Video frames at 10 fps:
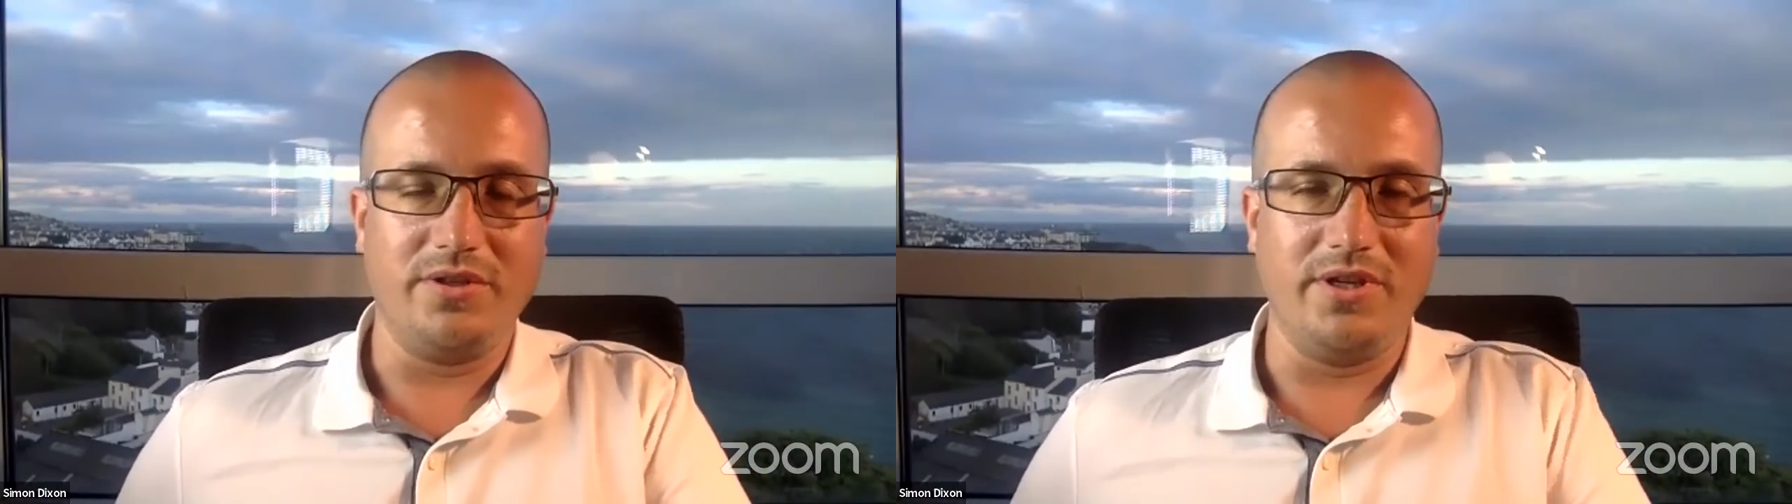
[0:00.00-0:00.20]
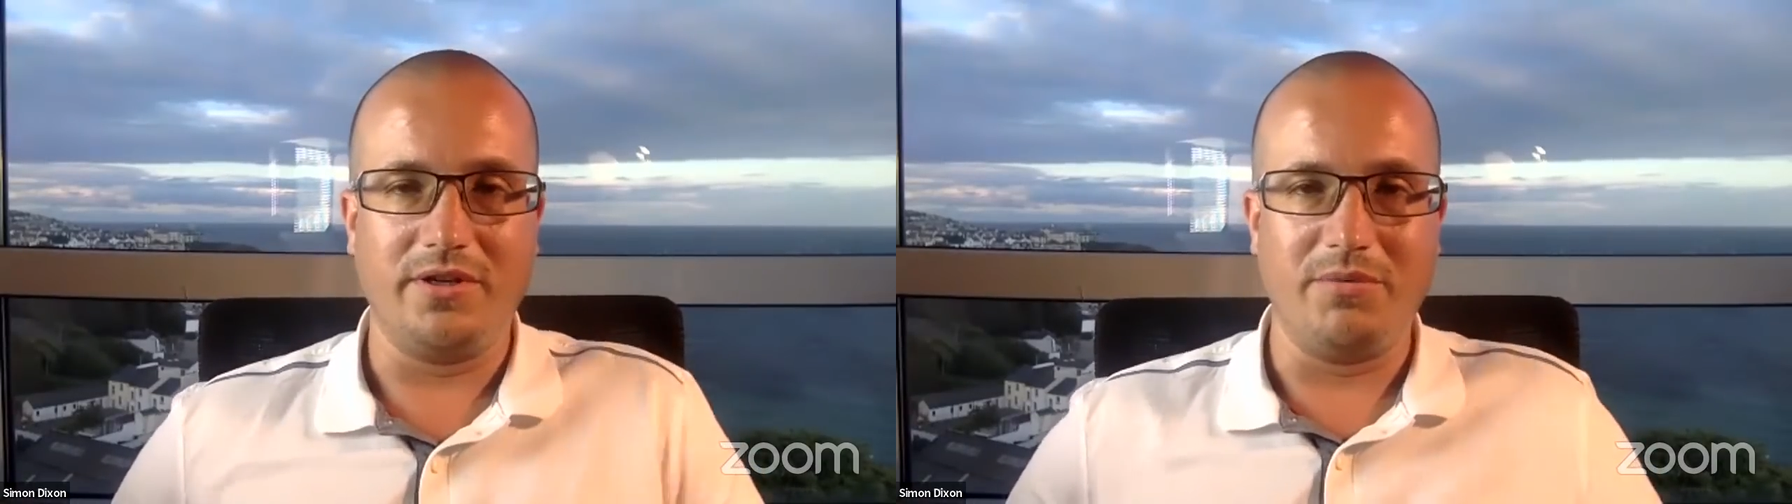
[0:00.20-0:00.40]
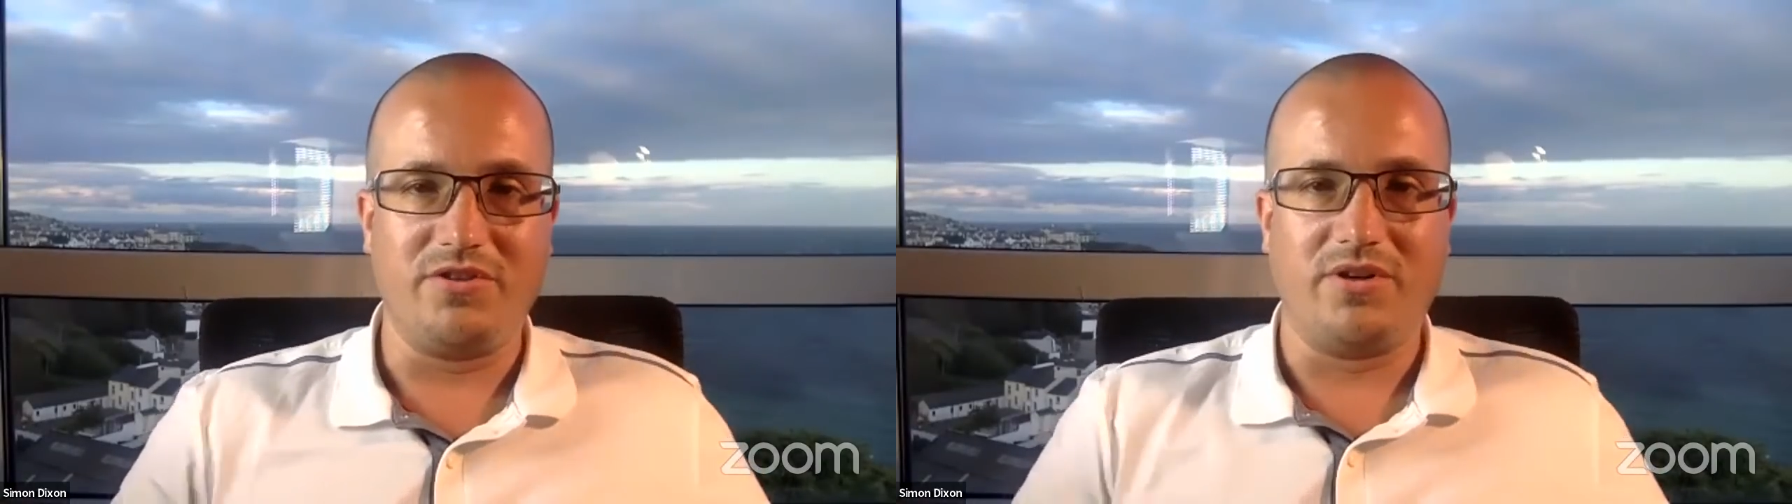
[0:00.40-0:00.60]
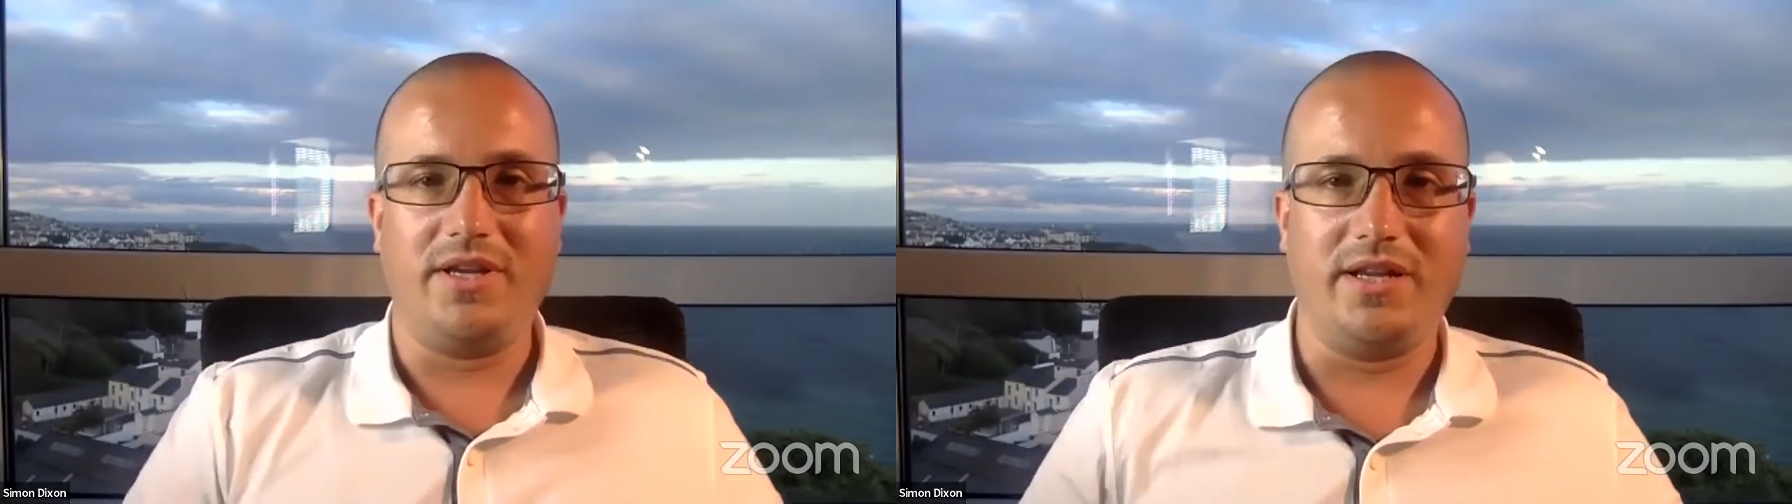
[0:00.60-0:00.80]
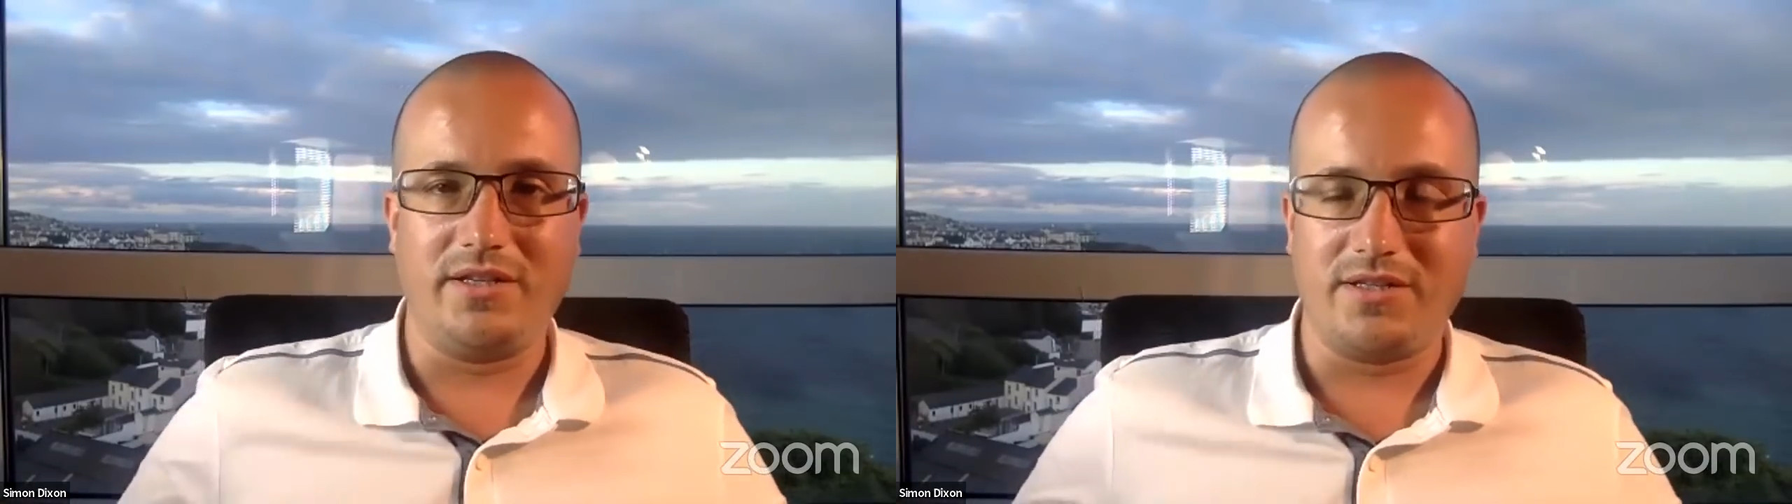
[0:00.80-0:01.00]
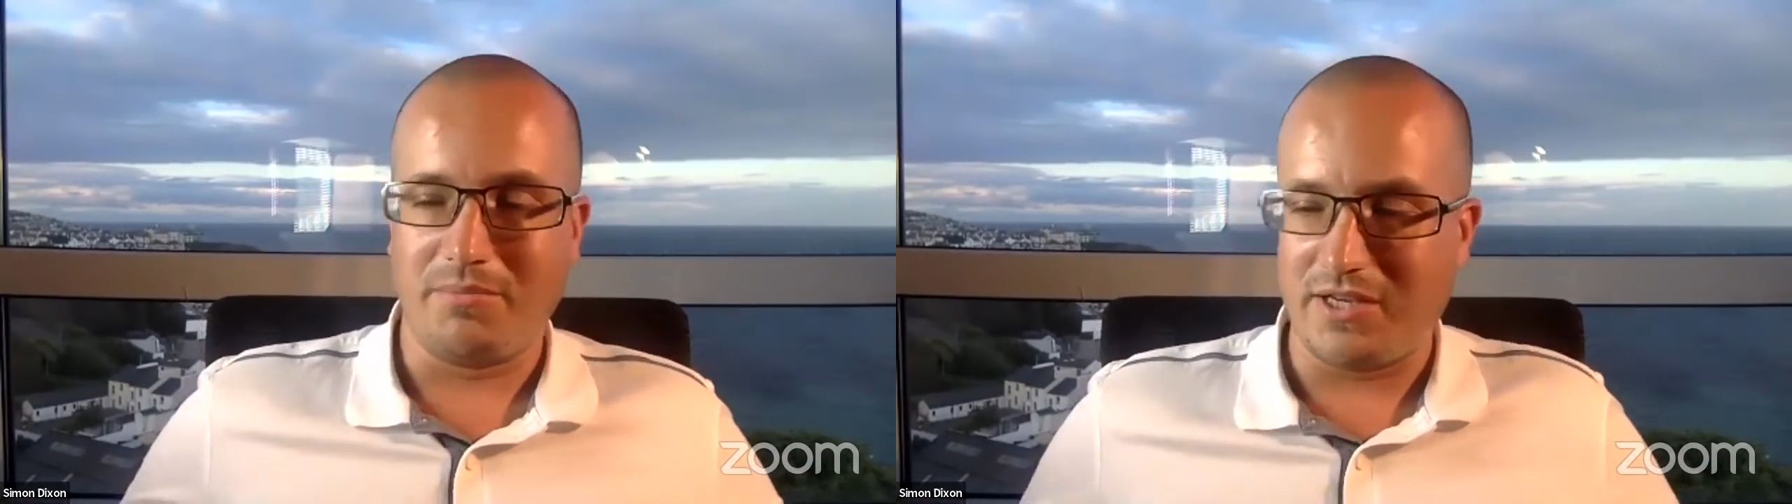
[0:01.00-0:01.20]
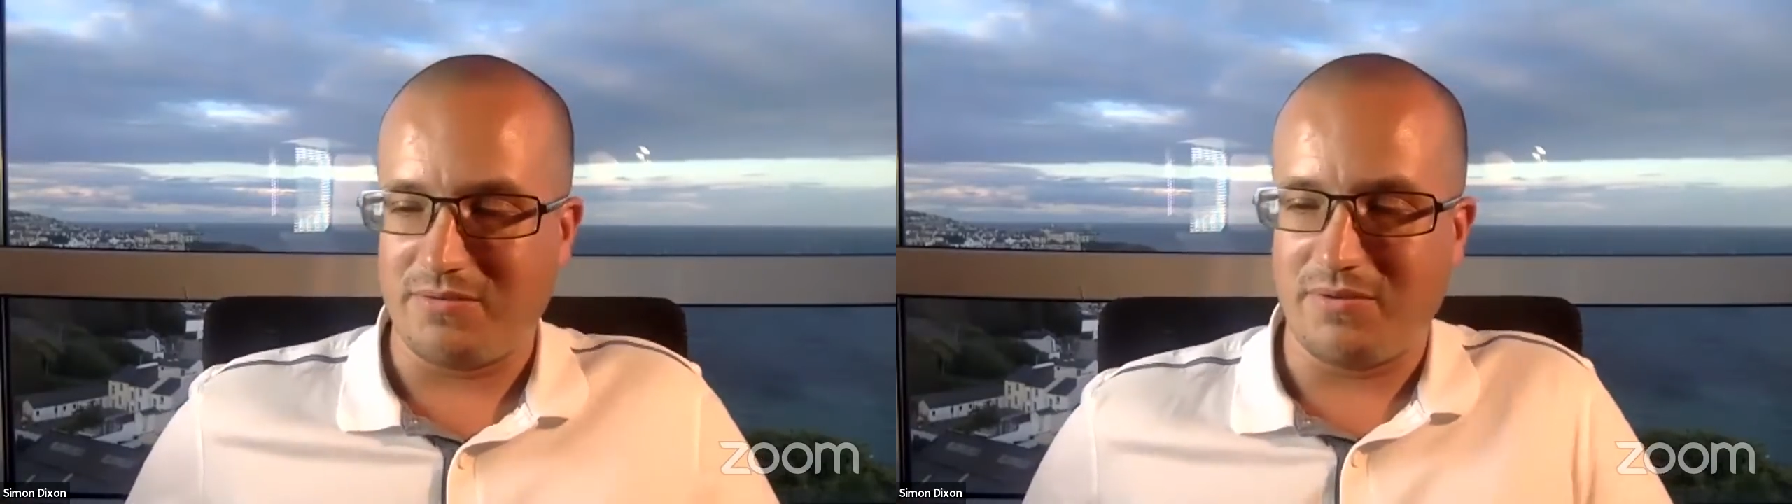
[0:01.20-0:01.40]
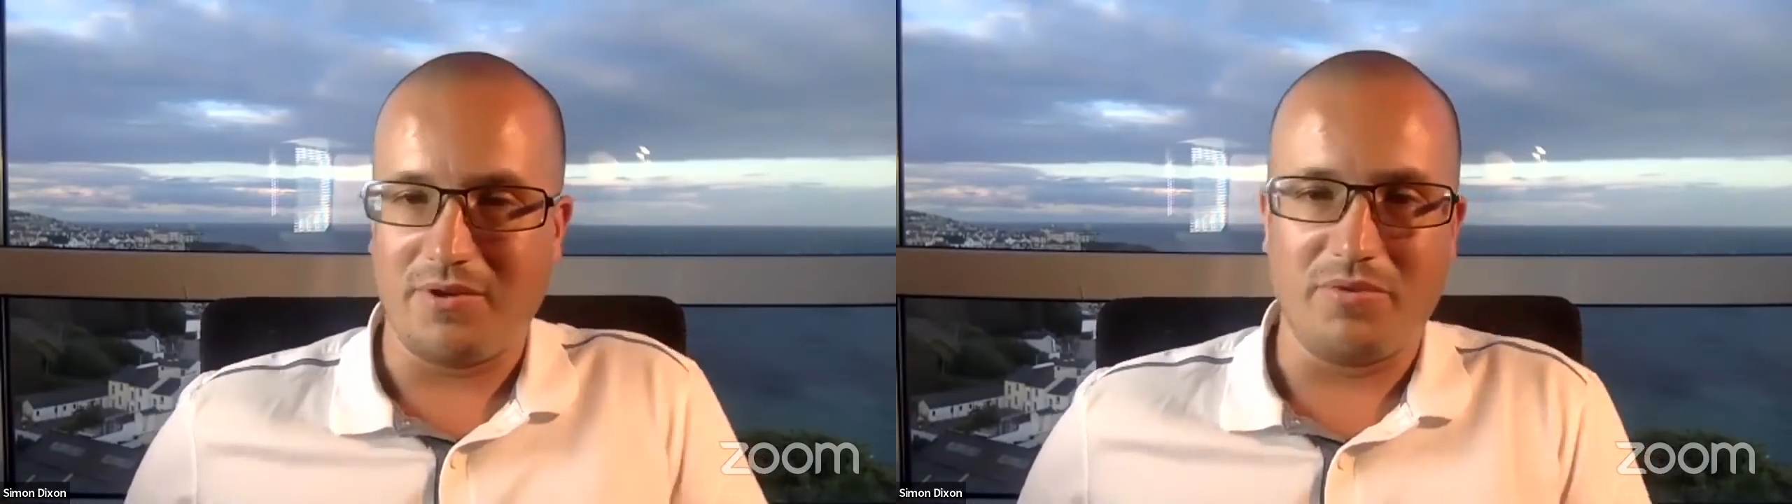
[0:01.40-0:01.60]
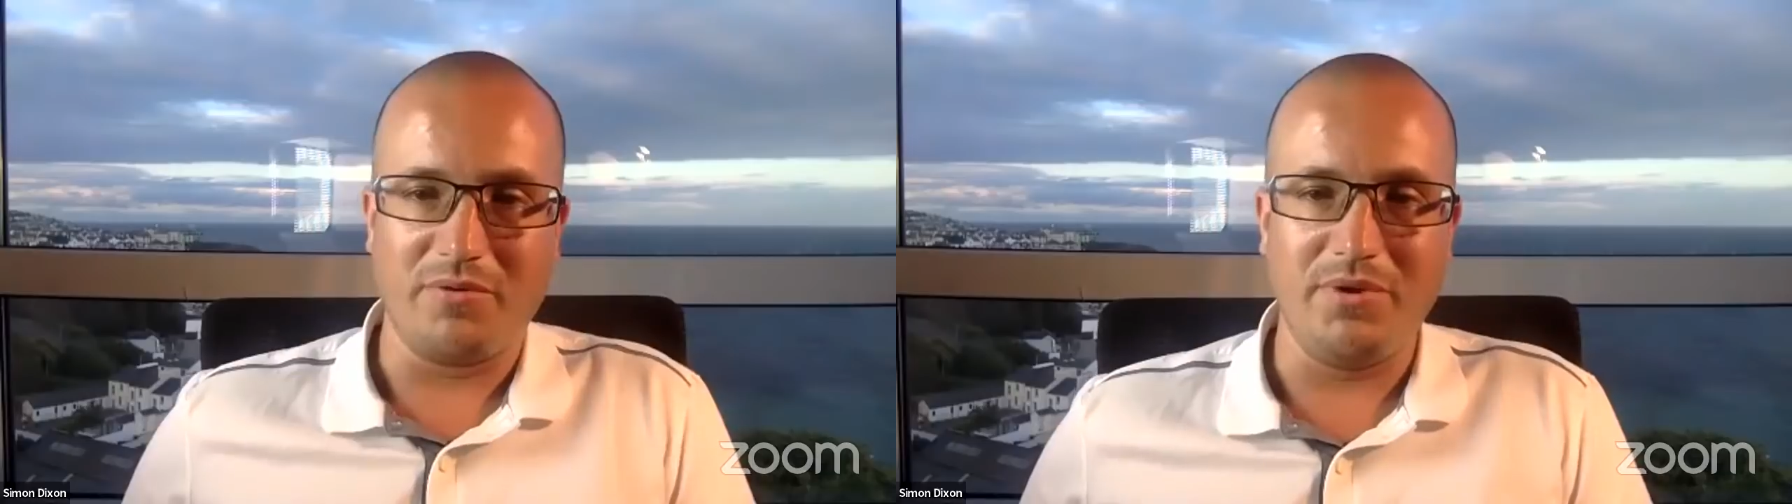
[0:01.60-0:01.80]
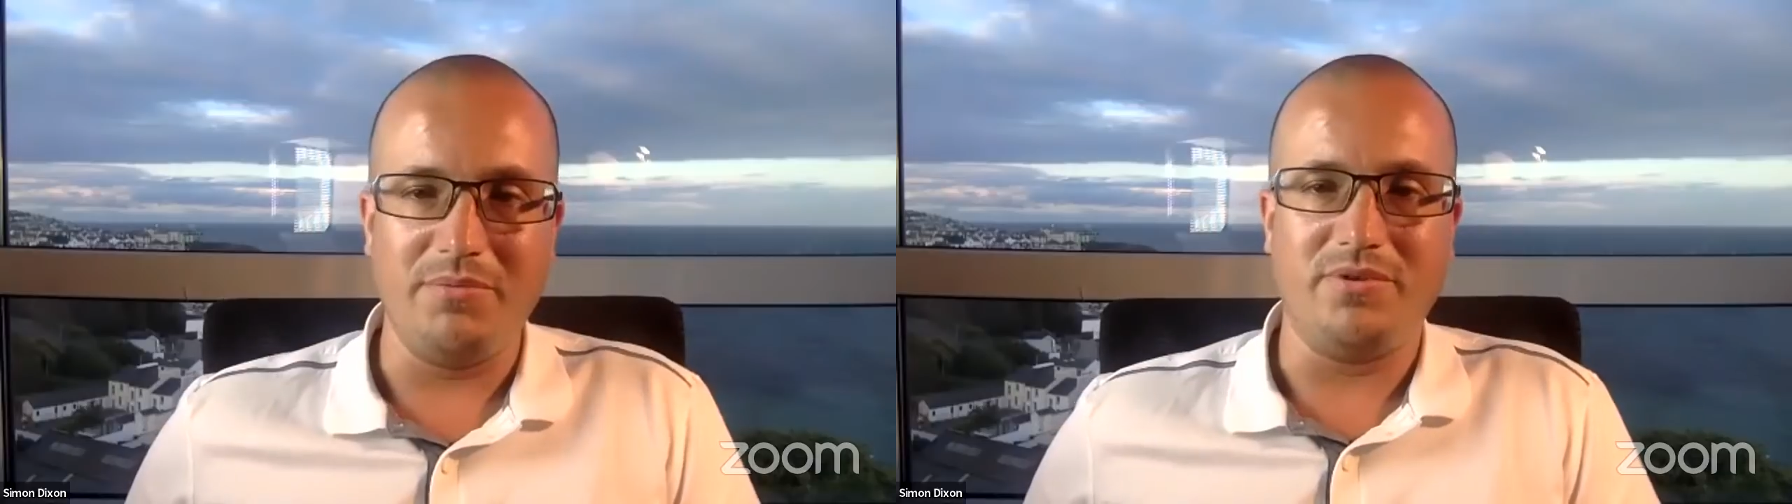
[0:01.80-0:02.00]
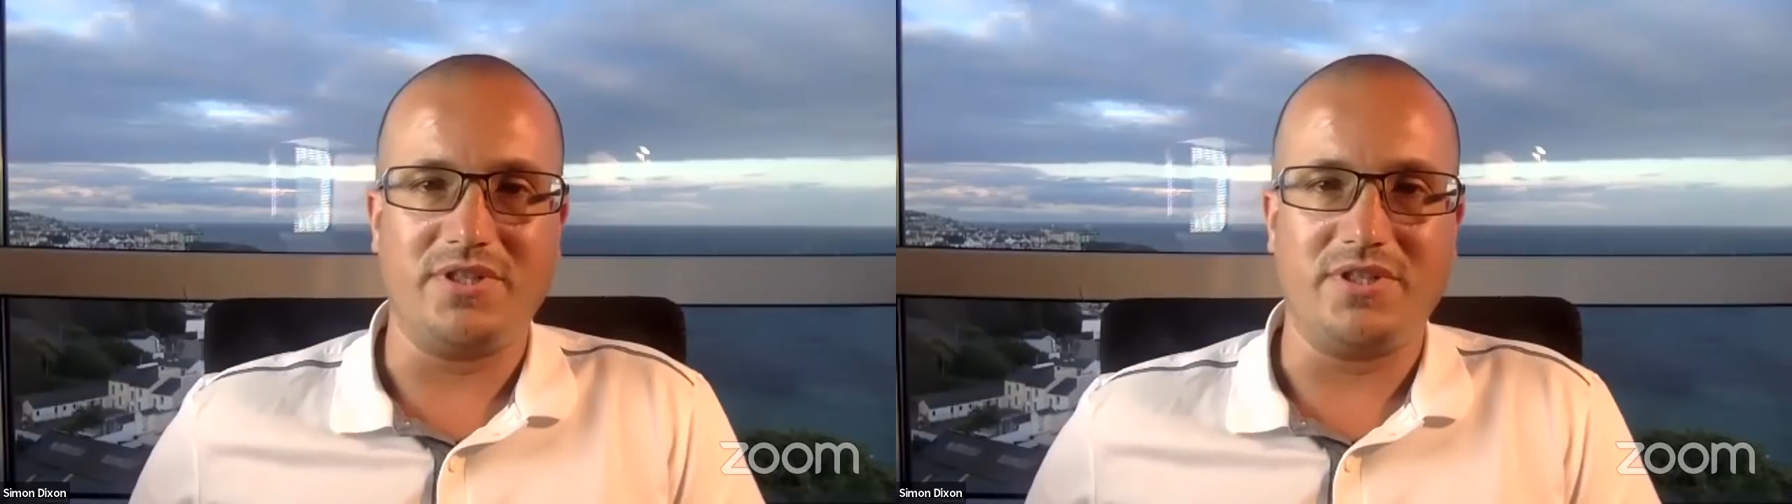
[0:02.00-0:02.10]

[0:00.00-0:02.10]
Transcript: or are you going to be trying to get it to maximum number of people?